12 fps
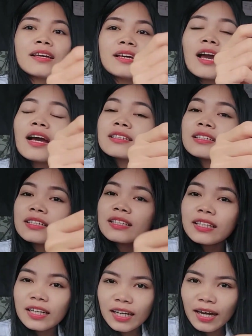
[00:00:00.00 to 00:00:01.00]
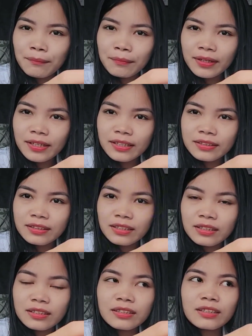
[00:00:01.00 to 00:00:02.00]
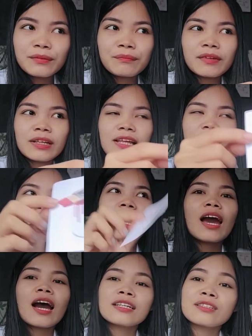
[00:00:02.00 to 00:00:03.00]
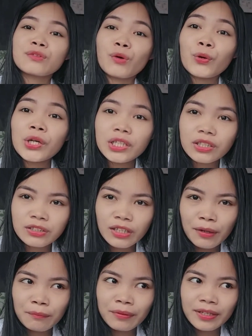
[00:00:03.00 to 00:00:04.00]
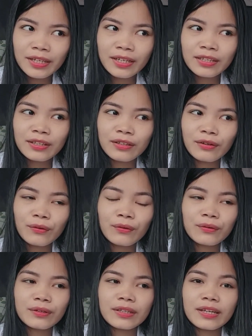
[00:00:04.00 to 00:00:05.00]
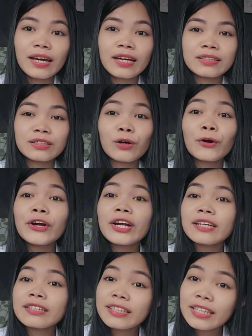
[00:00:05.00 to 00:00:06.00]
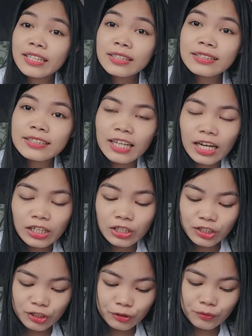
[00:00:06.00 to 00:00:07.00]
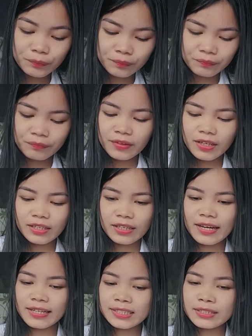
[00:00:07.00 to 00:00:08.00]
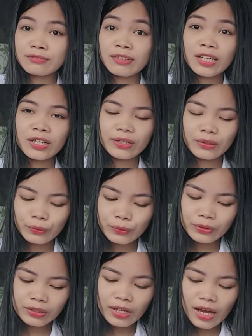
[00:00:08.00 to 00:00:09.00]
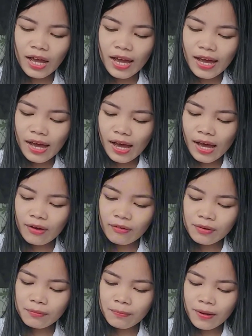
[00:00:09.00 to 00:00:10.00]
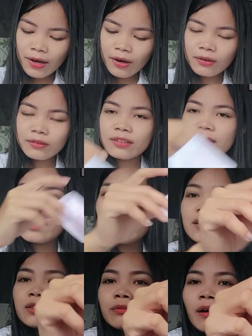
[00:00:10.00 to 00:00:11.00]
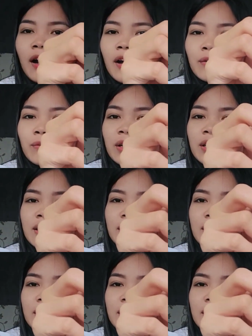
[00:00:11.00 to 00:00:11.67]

yes, in the cabinet. It's like a storage cabinet. Yes, or the stock room. Yes, very good. How about this one? What